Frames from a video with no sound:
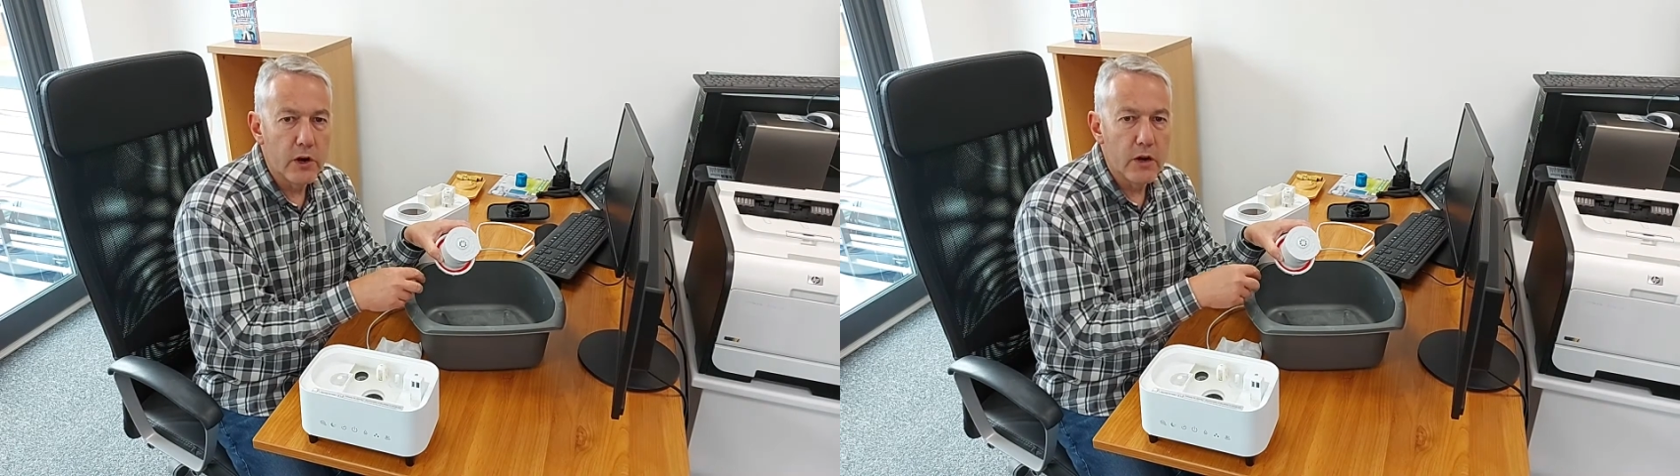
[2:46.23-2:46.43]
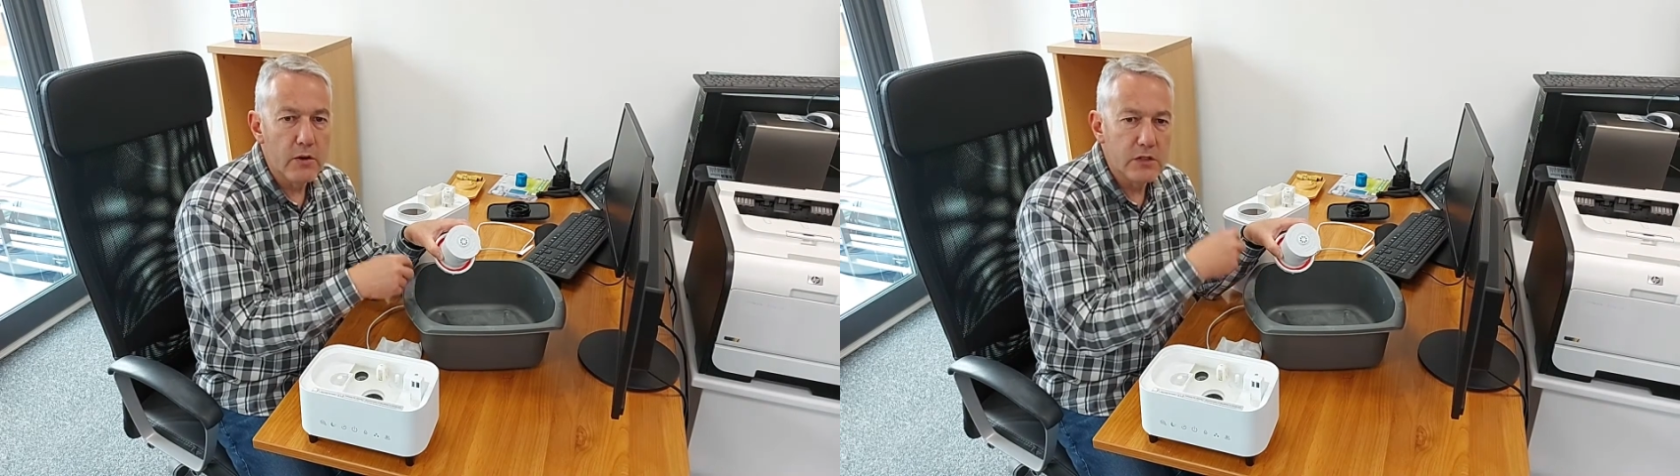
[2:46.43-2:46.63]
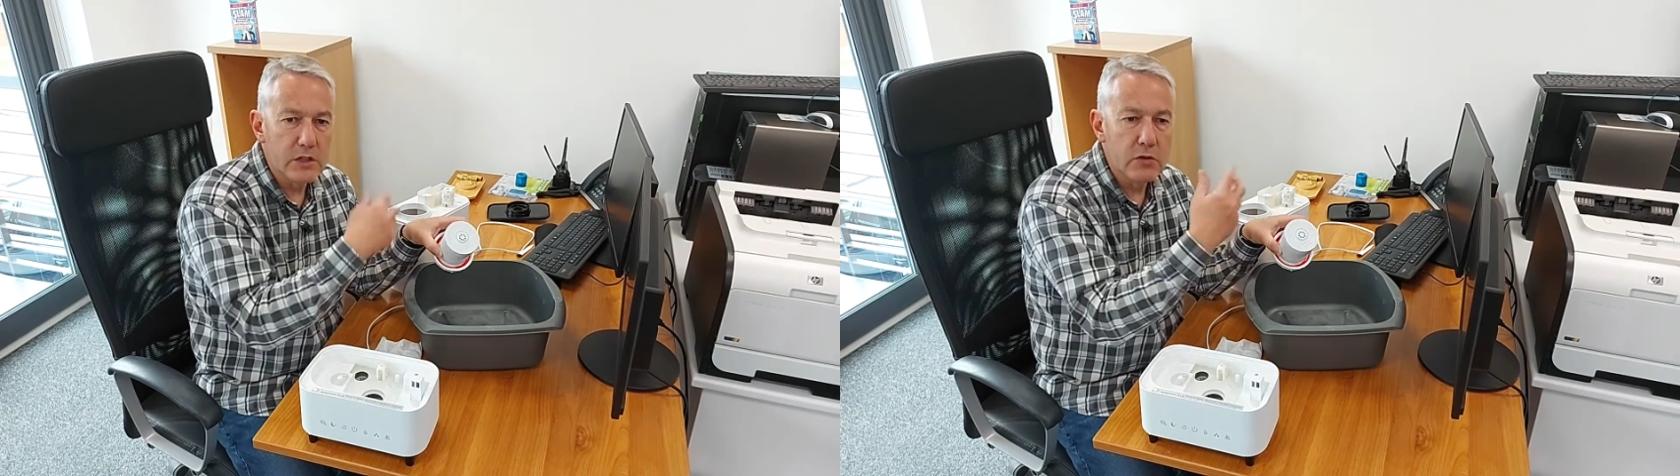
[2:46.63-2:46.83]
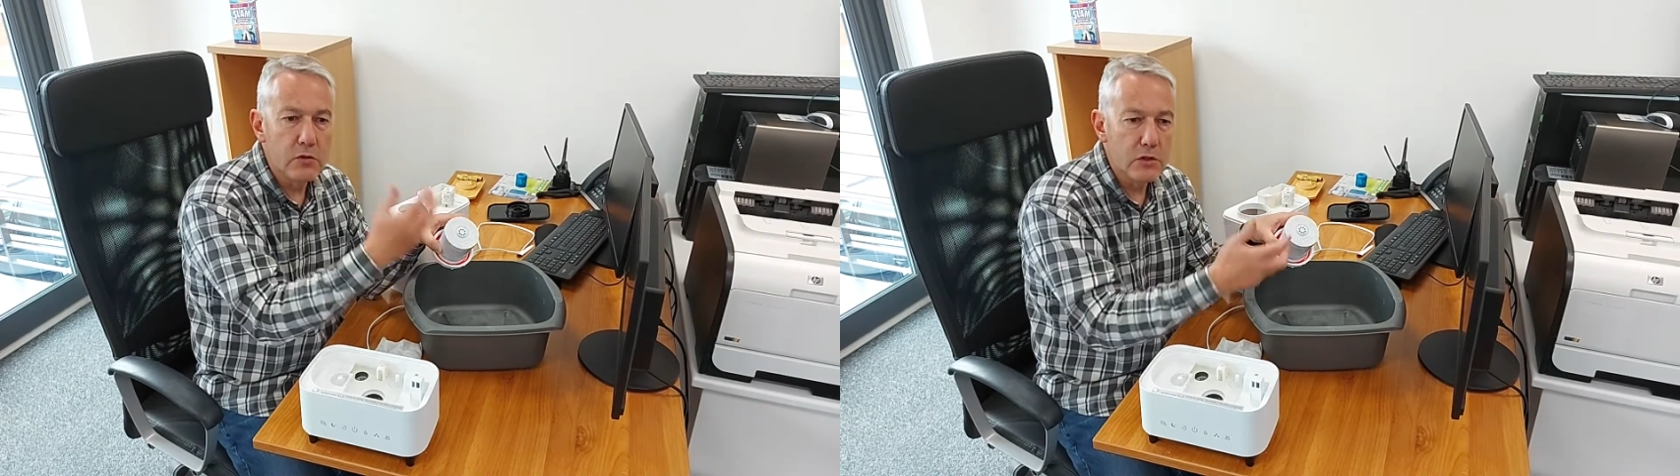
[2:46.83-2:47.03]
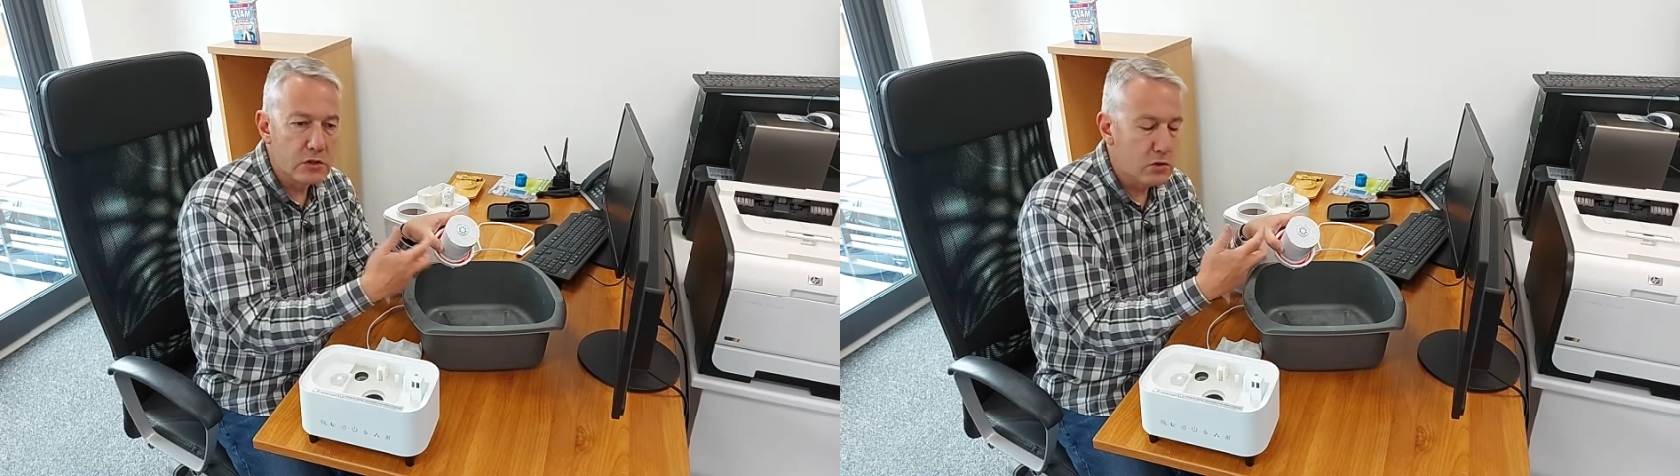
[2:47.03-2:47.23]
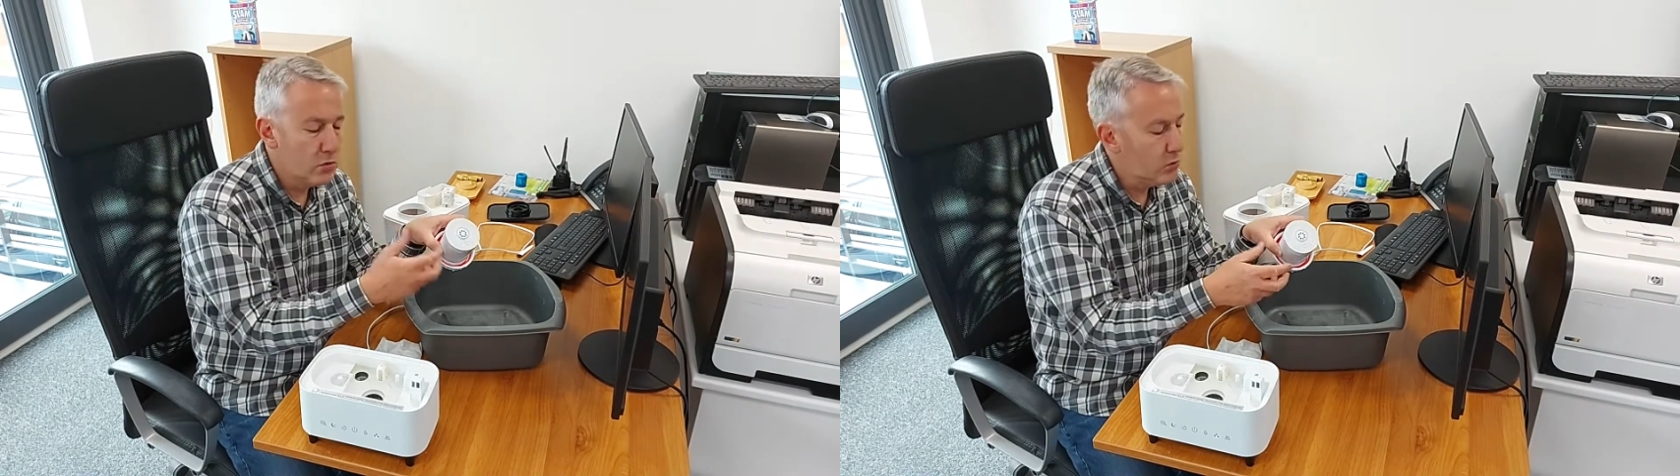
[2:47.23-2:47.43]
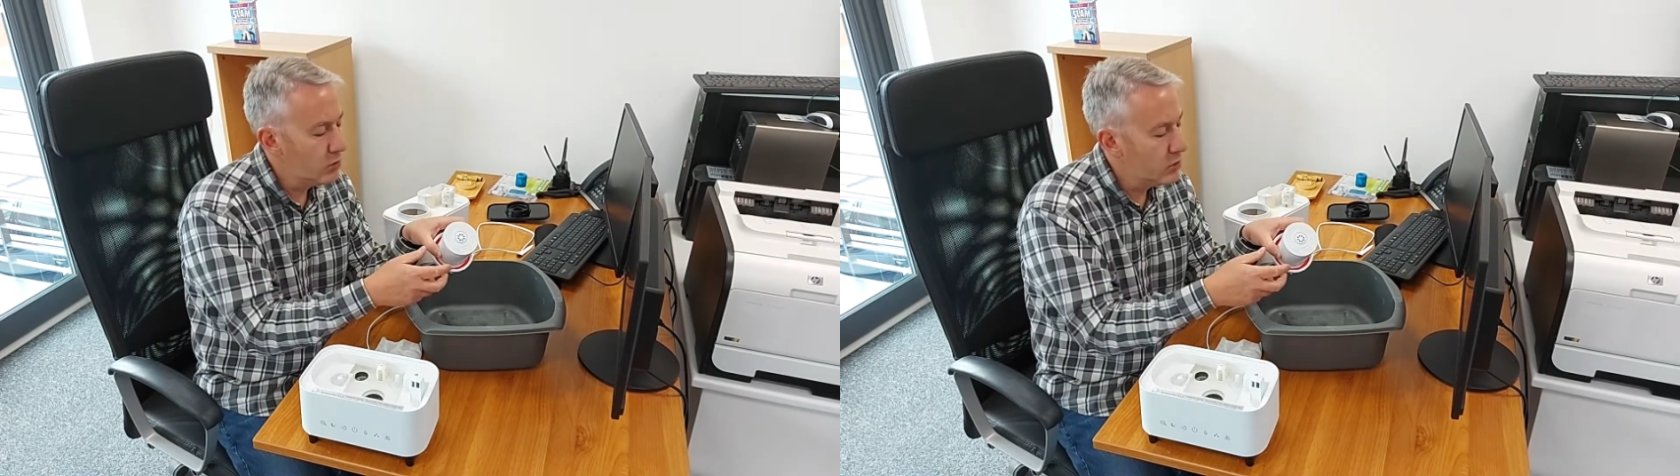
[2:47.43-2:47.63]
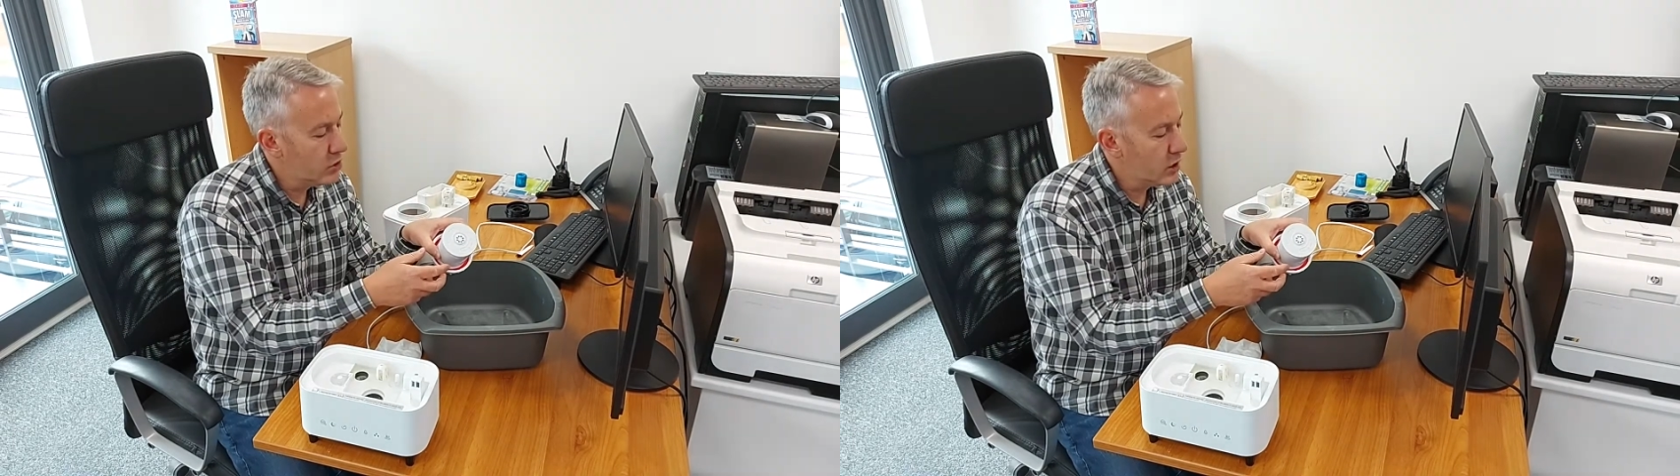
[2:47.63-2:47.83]
hours in order to
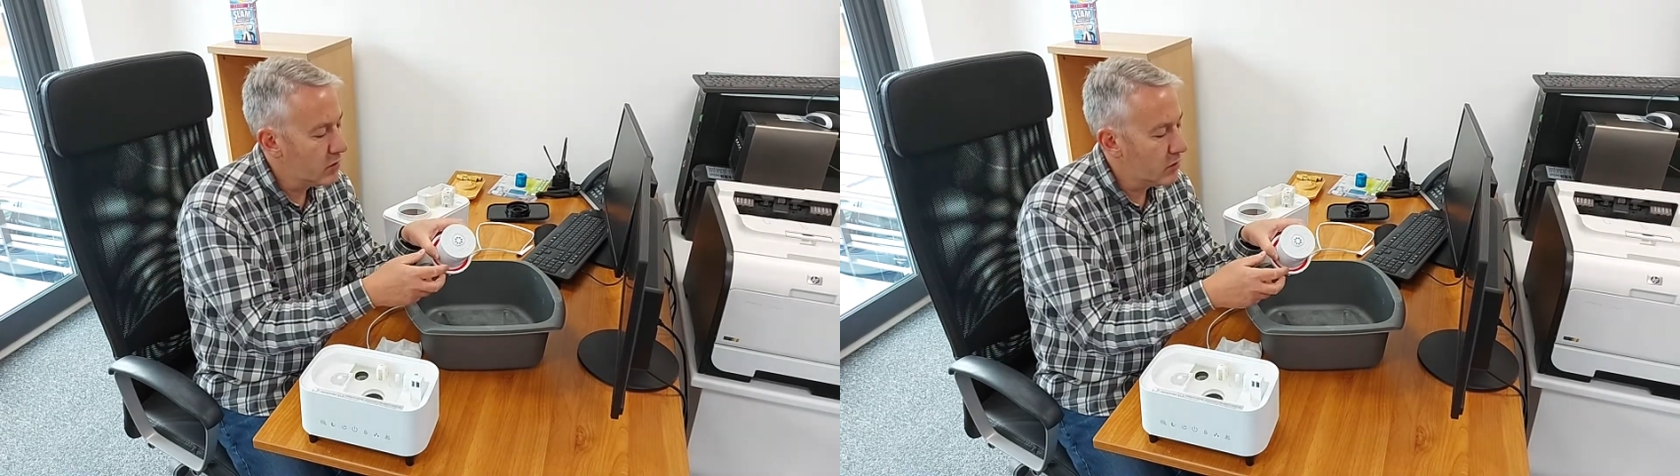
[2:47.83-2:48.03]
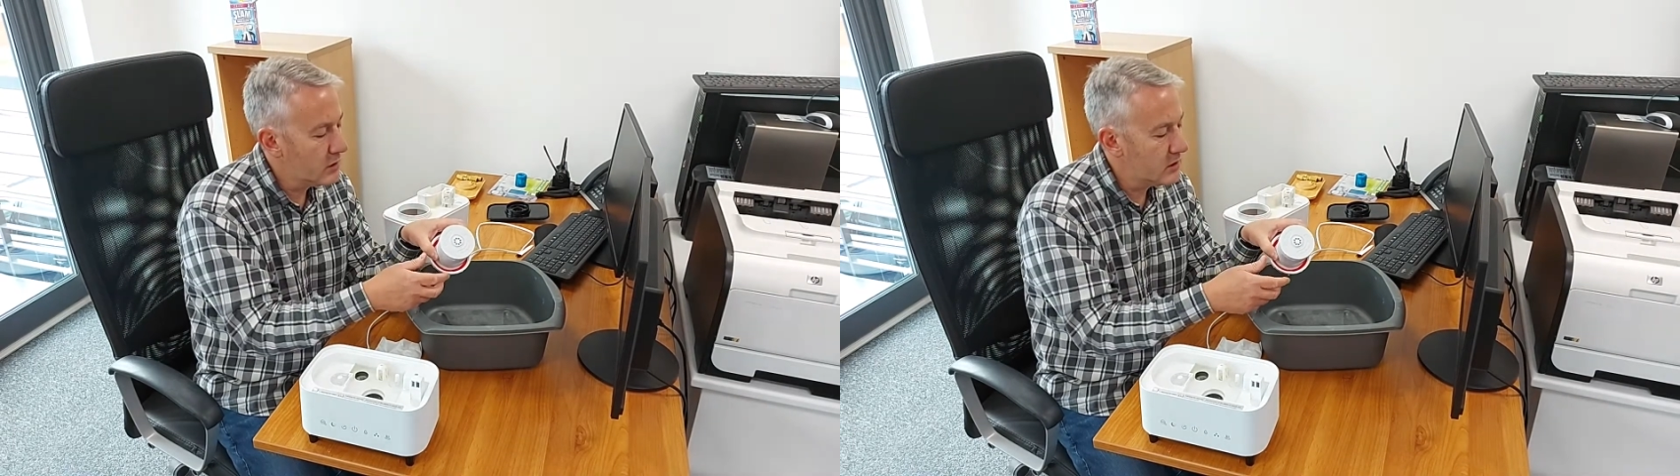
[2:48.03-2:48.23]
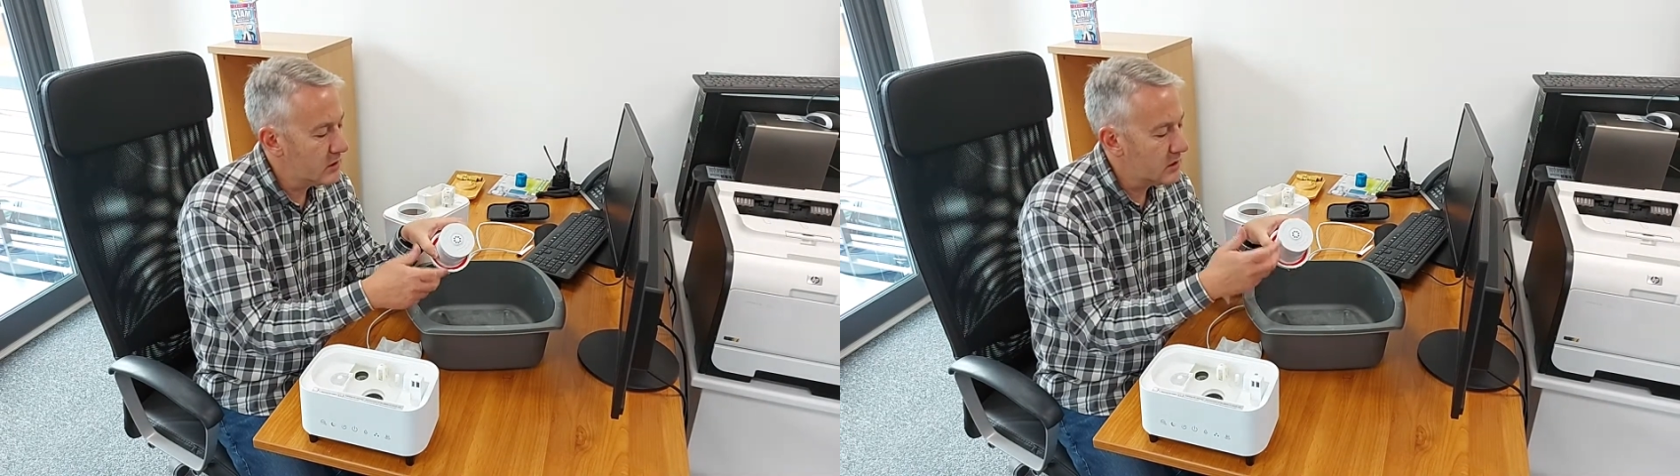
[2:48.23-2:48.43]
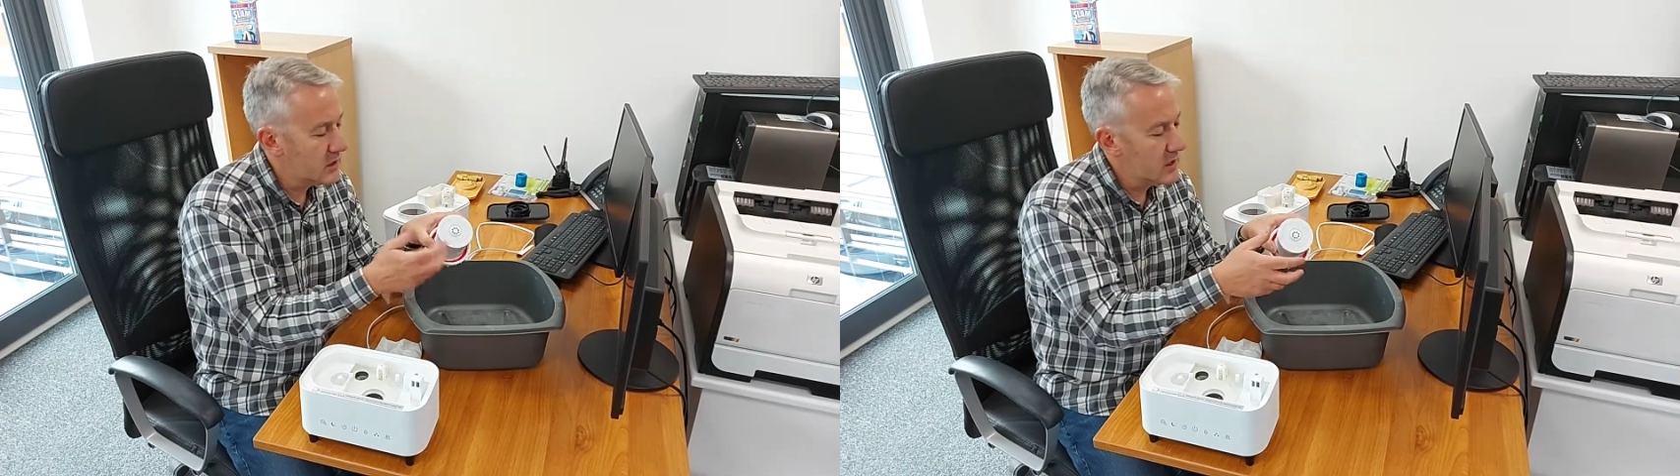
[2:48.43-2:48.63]
regenerate it.